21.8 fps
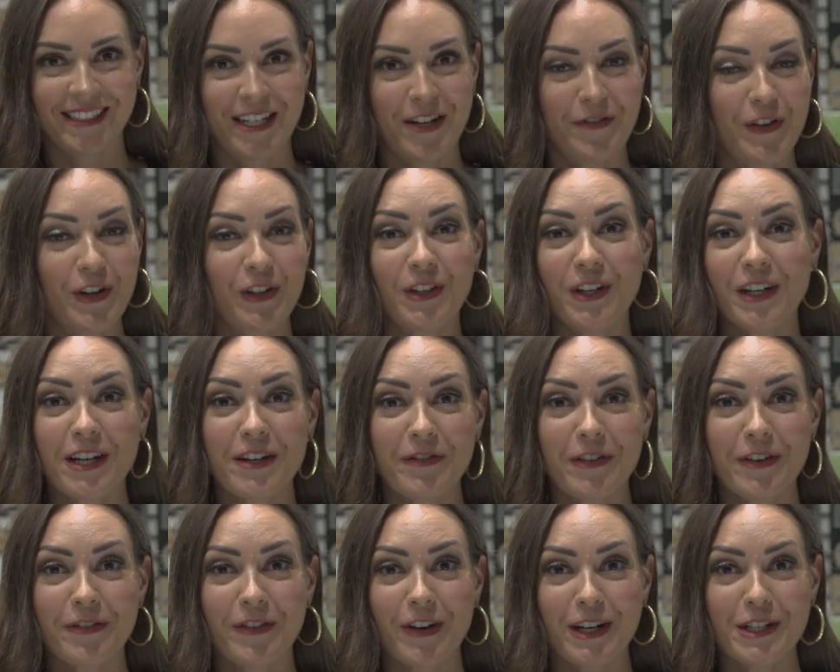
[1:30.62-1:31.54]
And if you're looking
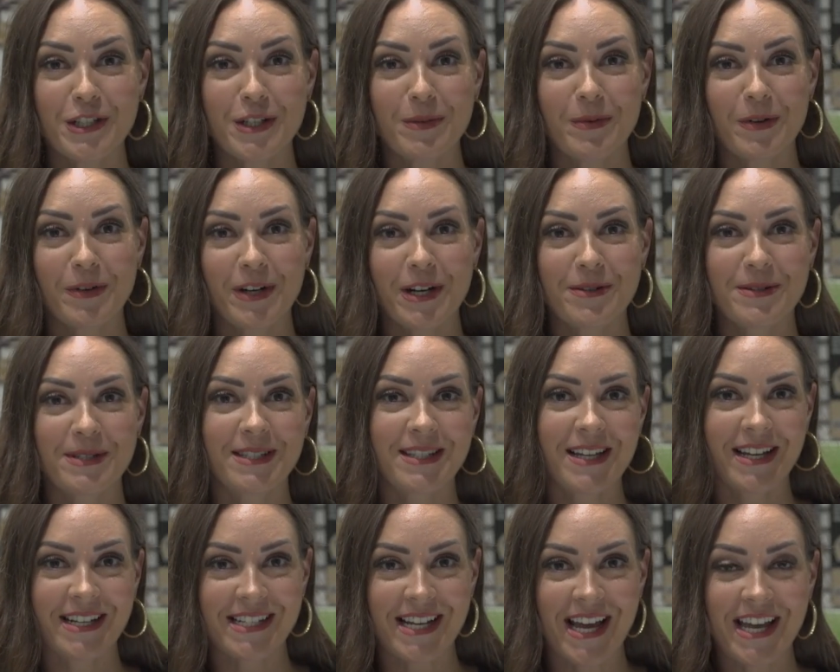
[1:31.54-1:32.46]
for Foster Moreau
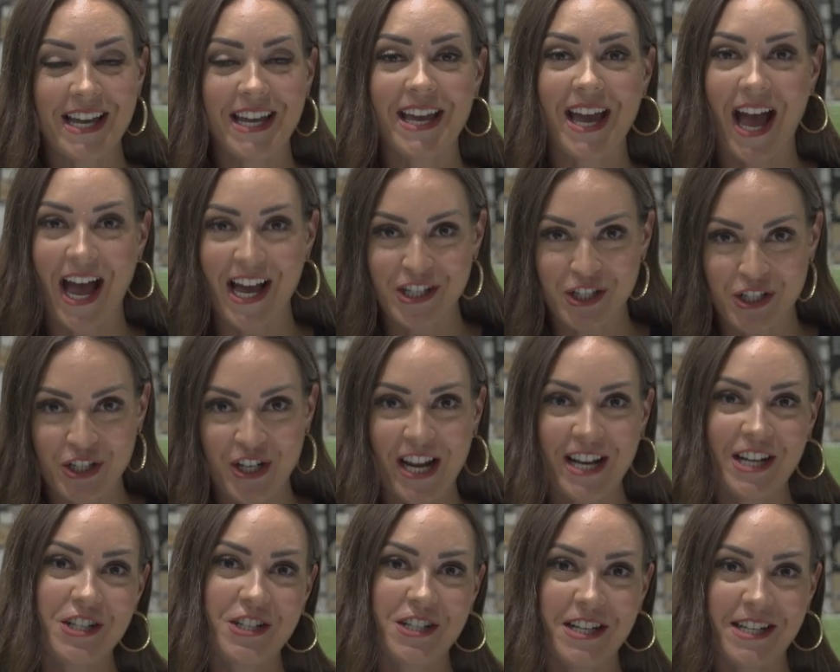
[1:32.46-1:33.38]
Sunday, he has
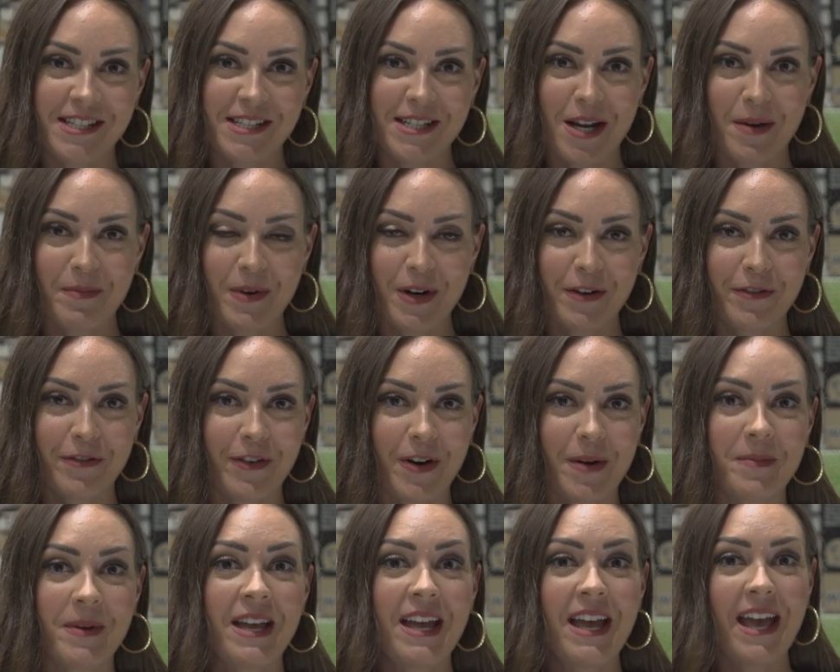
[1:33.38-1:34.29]
changed his number
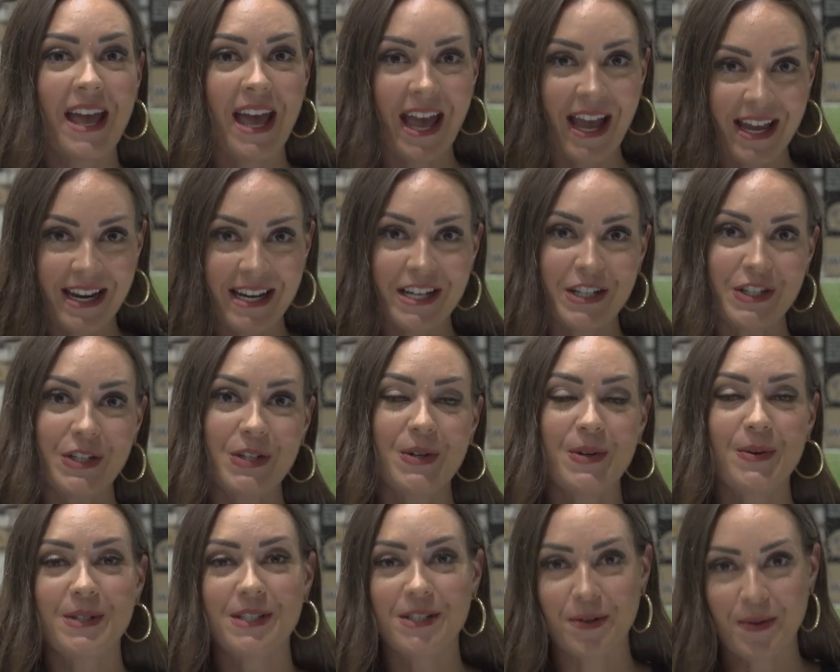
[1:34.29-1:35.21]
from
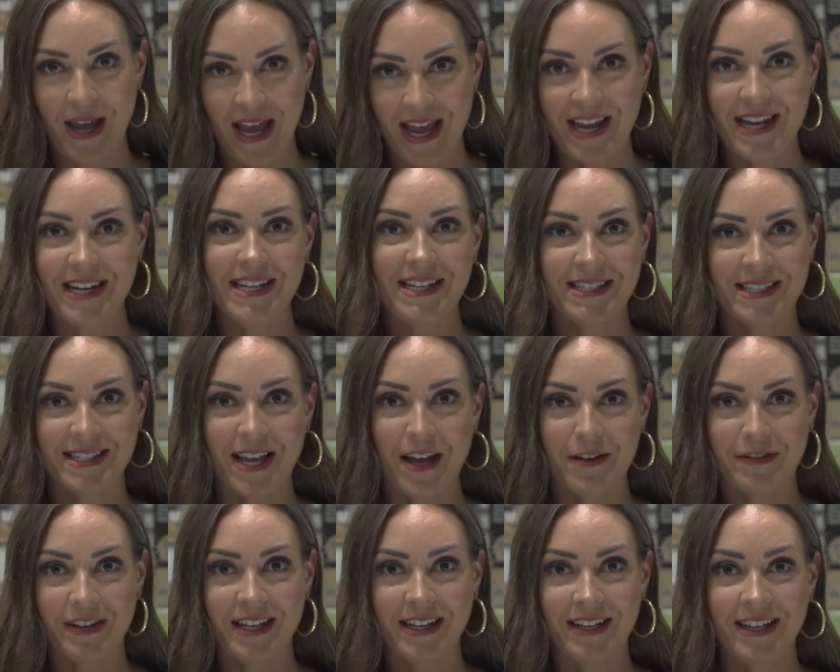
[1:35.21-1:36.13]
82 to
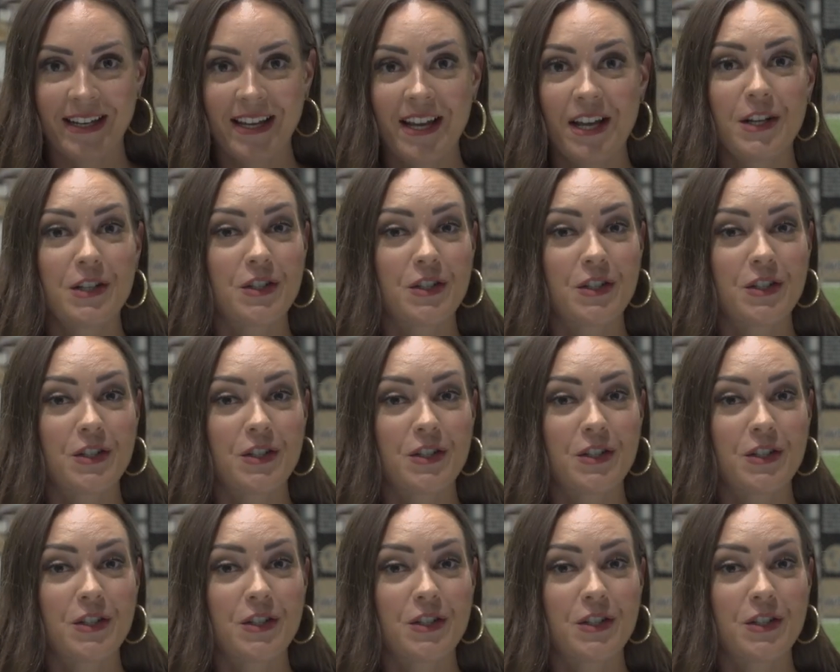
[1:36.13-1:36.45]
87.